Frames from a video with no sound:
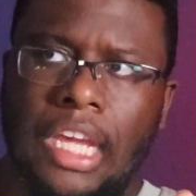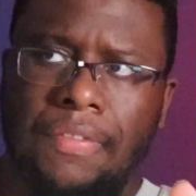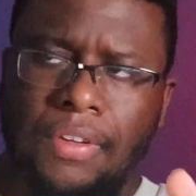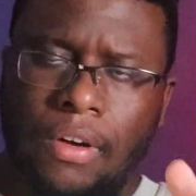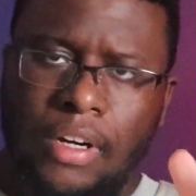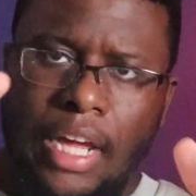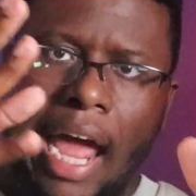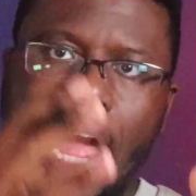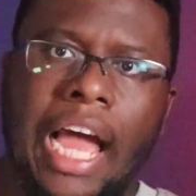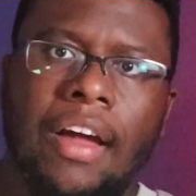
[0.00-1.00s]
If you already
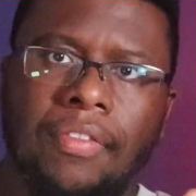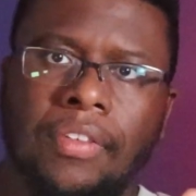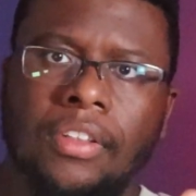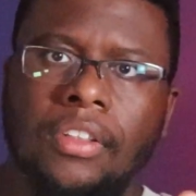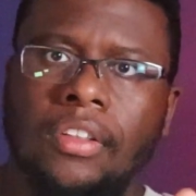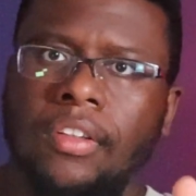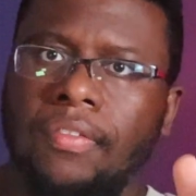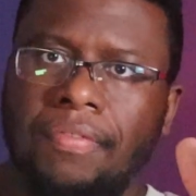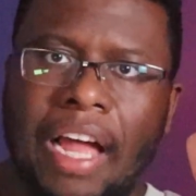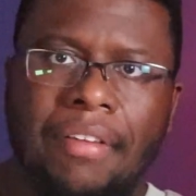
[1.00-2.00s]
have
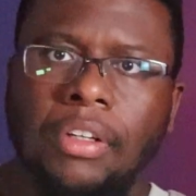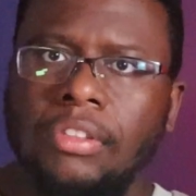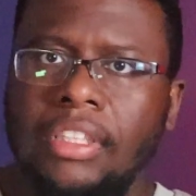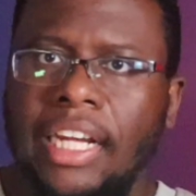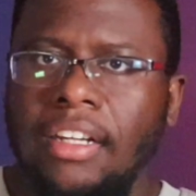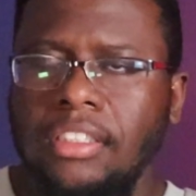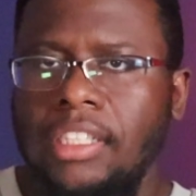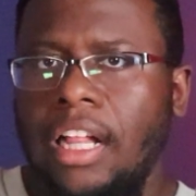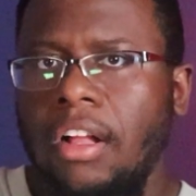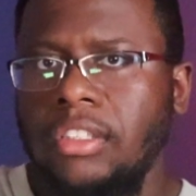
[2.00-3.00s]

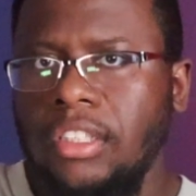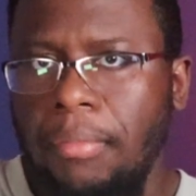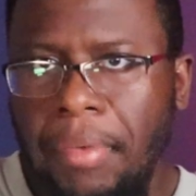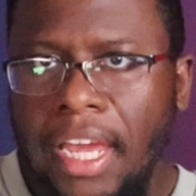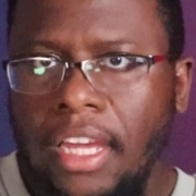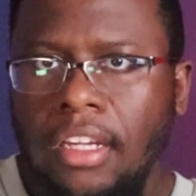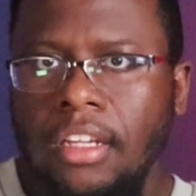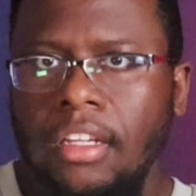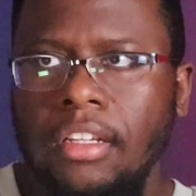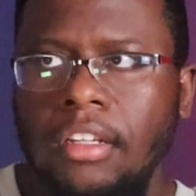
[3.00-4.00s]
$500,000 in the
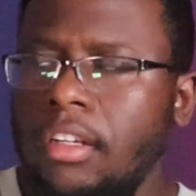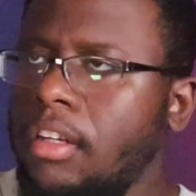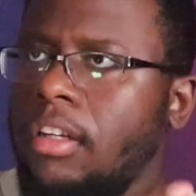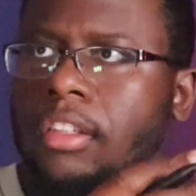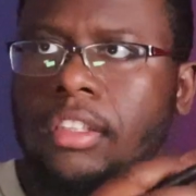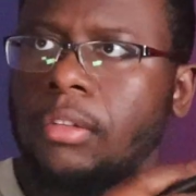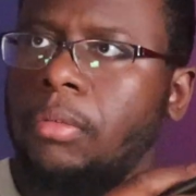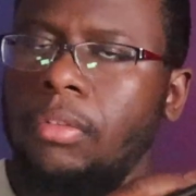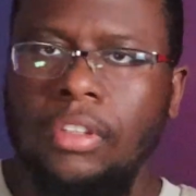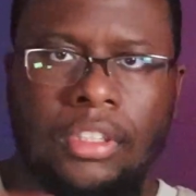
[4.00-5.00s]
bank,
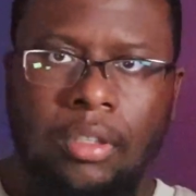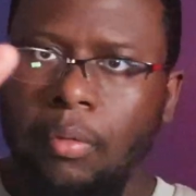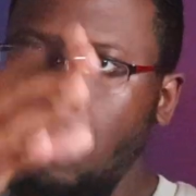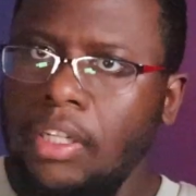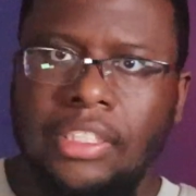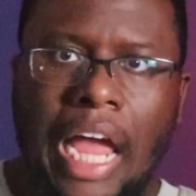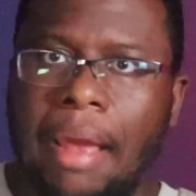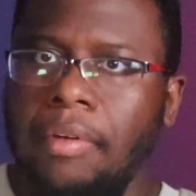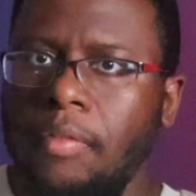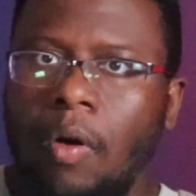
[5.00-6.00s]
you want
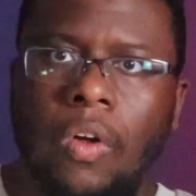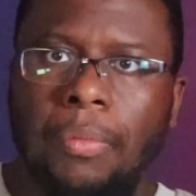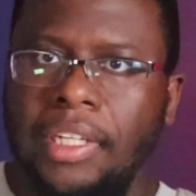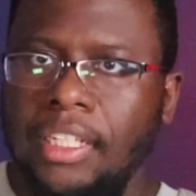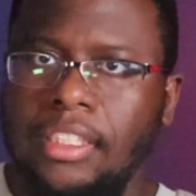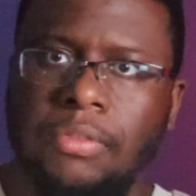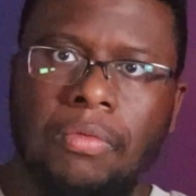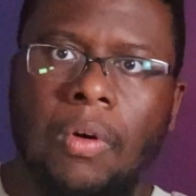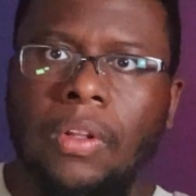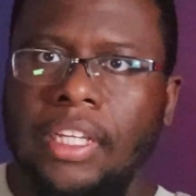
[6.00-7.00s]
time to roll because
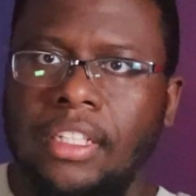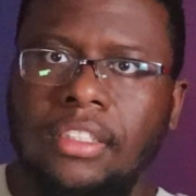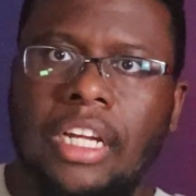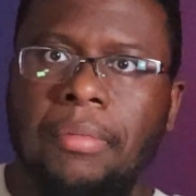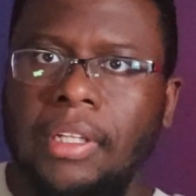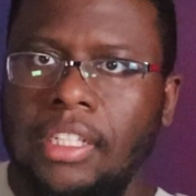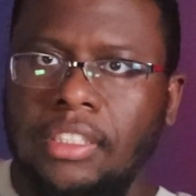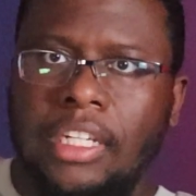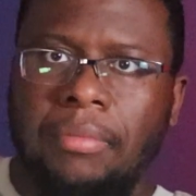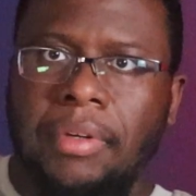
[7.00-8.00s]
it's rolling and it's doubling and
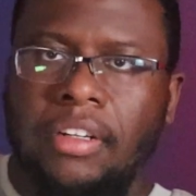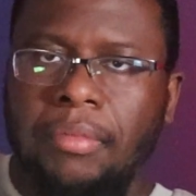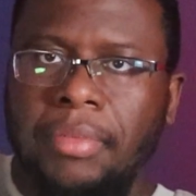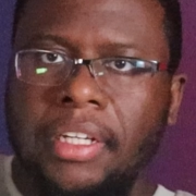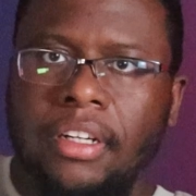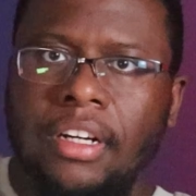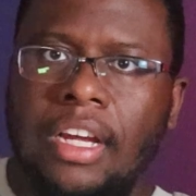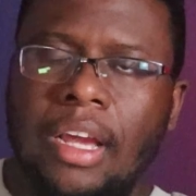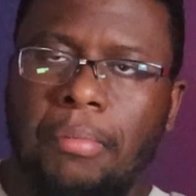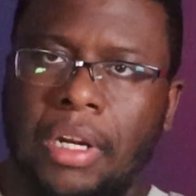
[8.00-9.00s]
it's getting bigger and bigger.
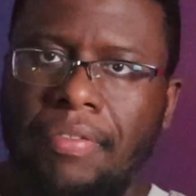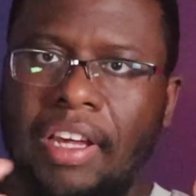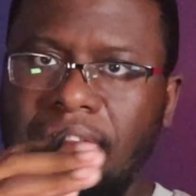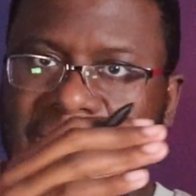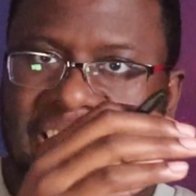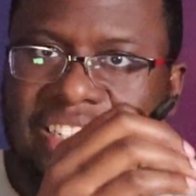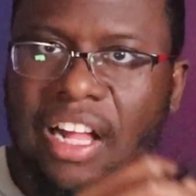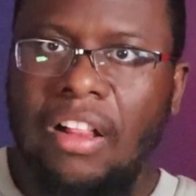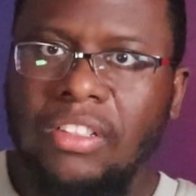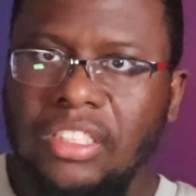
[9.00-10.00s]
But if you have
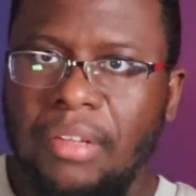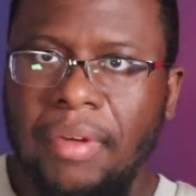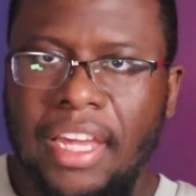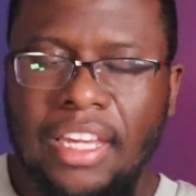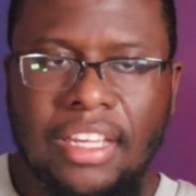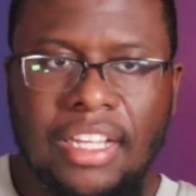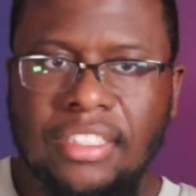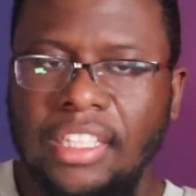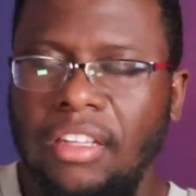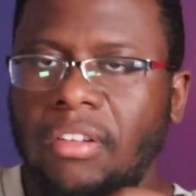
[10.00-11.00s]
$10 in the bank,
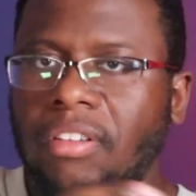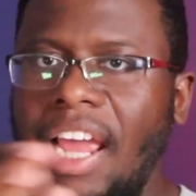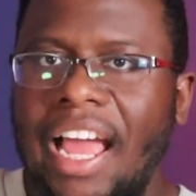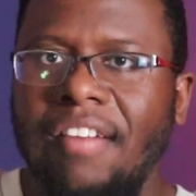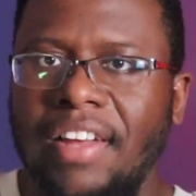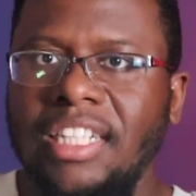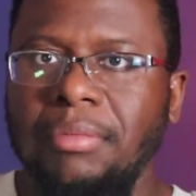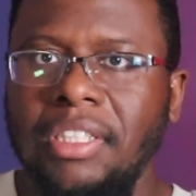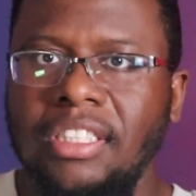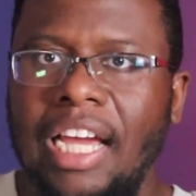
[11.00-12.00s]
it's like you don't have as
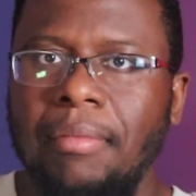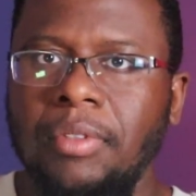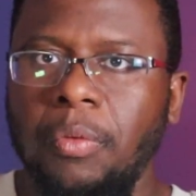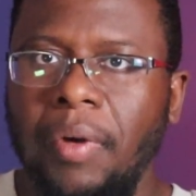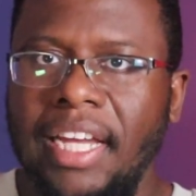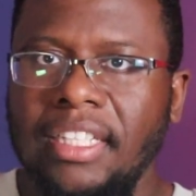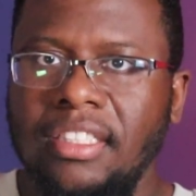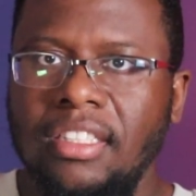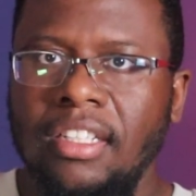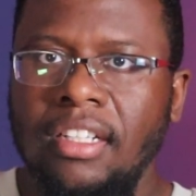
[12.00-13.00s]
much time to
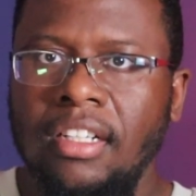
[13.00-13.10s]
waste.